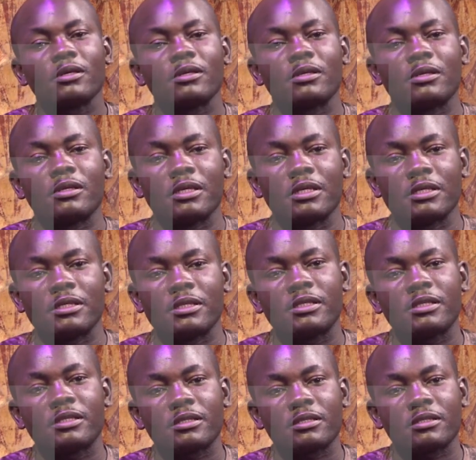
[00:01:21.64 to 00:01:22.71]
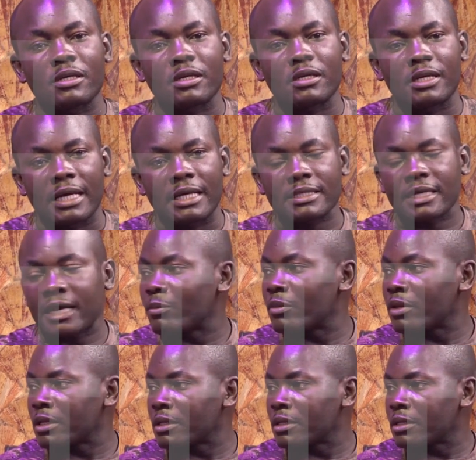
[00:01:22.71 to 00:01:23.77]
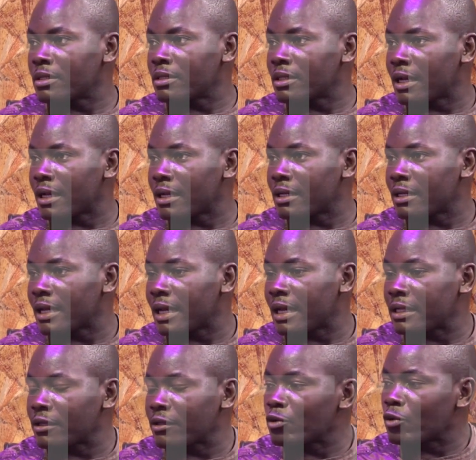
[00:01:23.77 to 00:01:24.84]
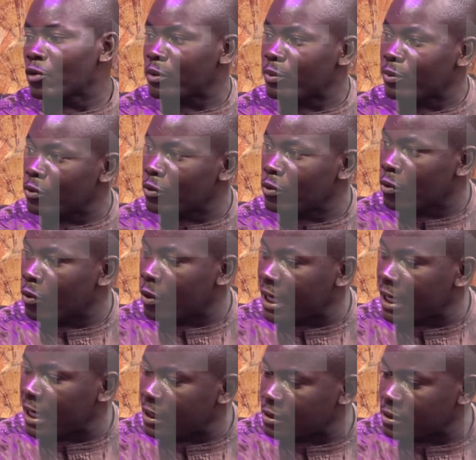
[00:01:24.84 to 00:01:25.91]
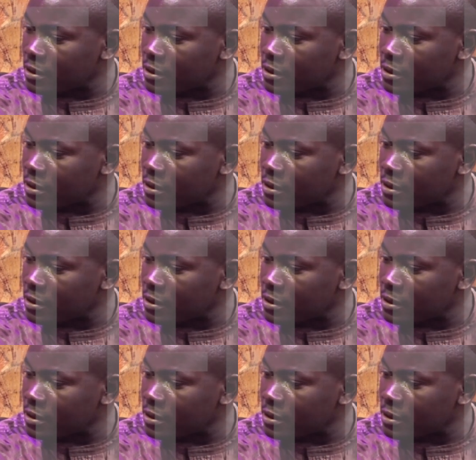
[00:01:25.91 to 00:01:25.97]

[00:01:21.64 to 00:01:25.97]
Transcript: These traders can be literally likened to people who are